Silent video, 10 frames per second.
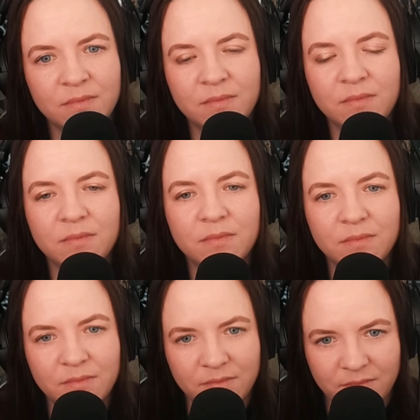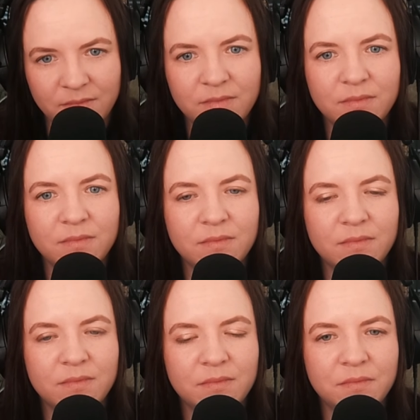
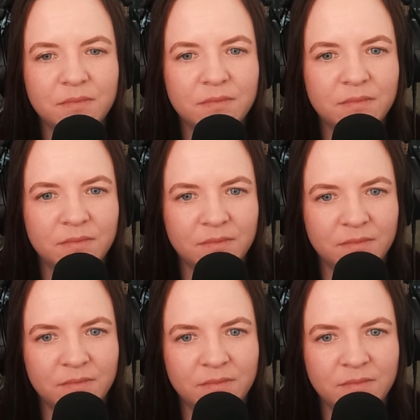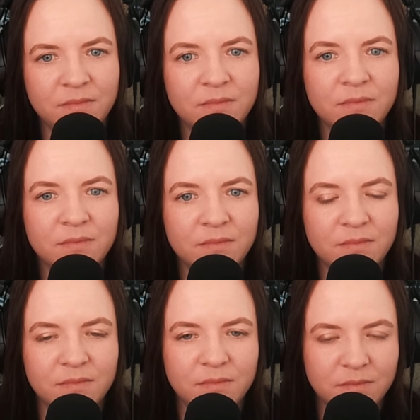
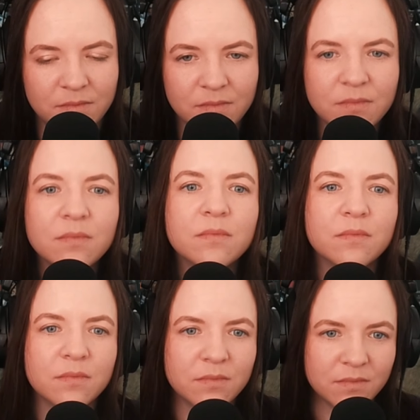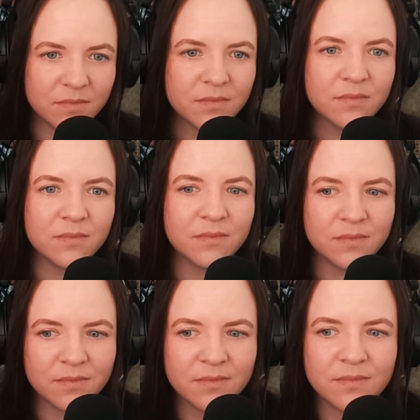
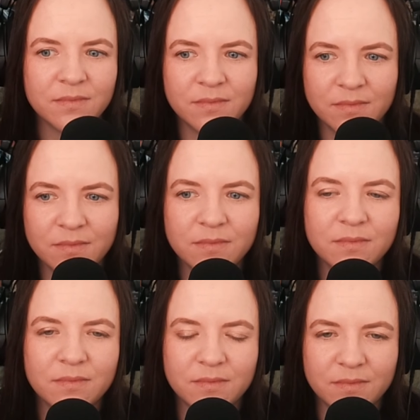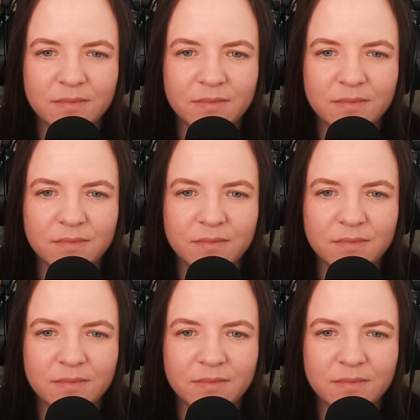The person shown says nothing.